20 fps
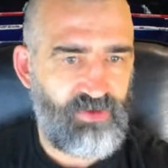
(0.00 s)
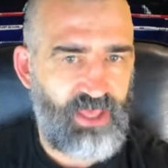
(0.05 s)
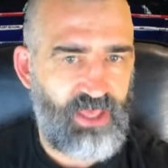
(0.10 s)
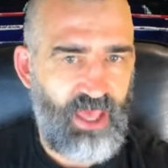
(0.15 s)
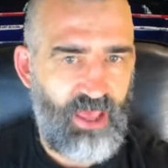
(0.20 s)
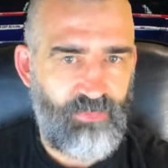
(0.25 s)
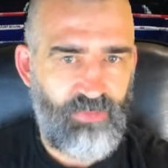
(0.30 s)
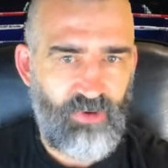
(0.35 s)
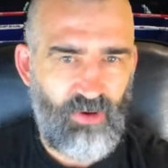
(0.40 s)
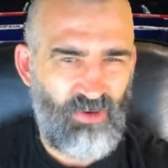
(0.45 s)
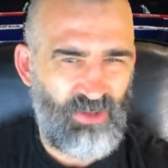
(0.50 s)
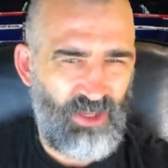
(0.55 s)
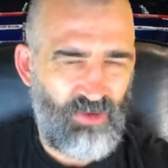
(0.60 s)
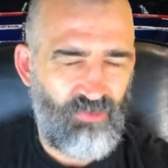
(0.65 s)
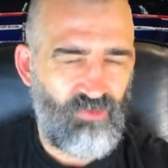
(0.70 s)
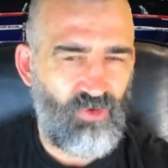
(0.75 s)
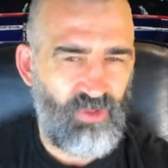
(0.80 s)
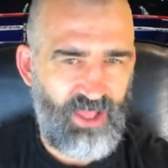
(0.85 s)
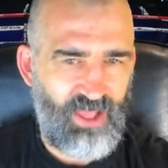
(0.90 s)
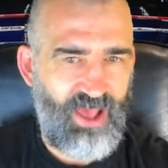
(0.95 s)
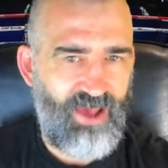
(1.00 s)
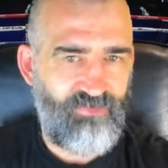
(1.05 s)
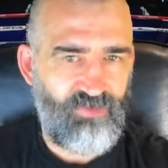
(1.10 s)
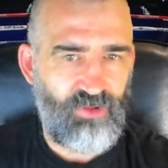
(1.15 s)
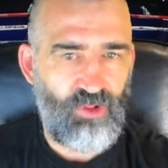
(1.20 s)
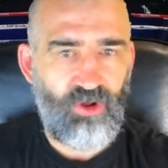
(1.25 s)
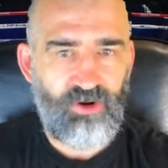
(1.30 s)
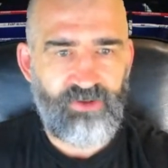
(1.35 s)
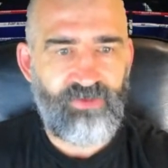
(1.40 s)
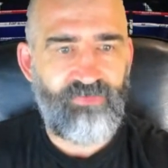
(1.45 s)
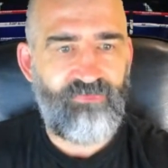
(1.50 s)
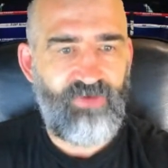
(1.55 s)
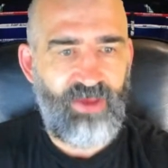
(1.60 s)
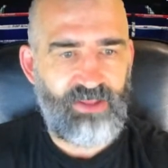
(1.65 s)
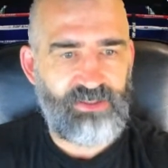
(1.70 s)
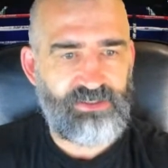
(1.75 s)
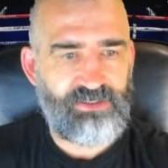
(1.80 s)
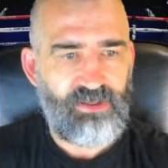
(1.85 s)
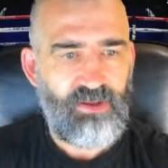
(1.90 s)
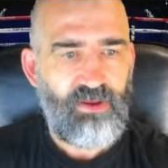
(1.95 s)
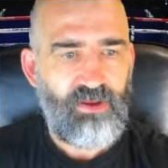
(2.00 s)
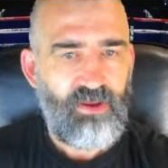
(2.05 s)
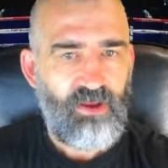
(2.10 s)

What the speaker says: Ocampo. He didn't really have a lot of defence.